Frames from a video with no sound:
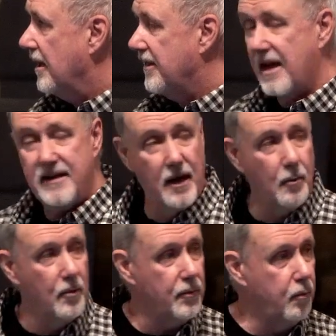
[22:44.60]
that
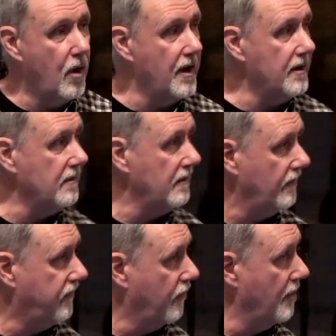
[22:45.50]
dealt with one
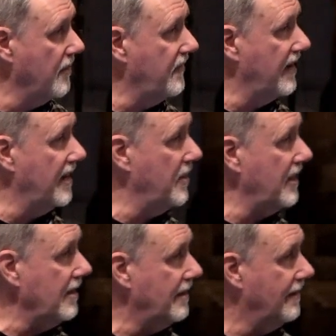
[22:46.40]
form of
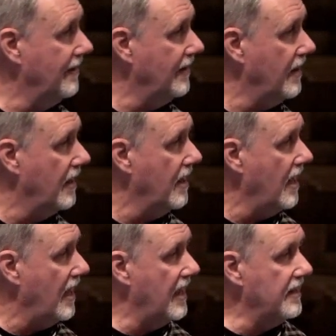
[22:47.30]
enemy,
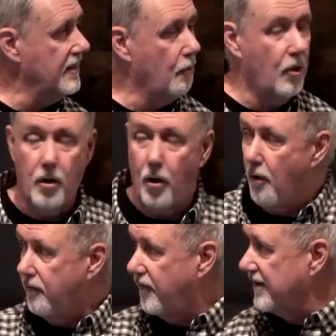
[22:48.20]
and there were
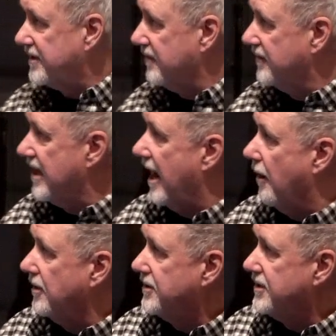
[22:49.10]
offensive
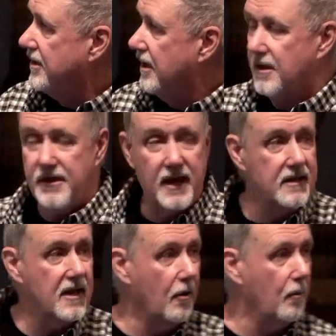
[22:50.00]
towers that
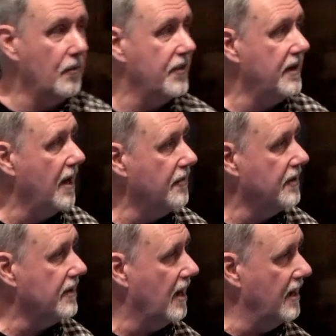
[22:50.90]
dealt with
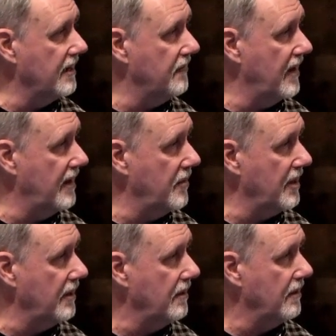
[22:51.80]
another kind of
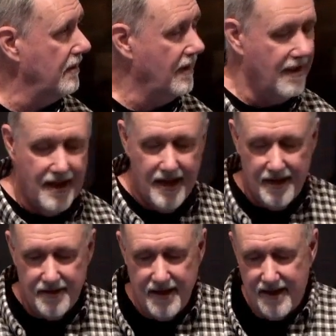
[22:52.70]
enemy.
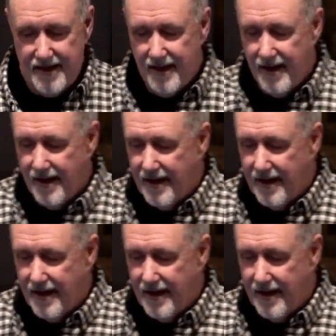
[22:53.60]
The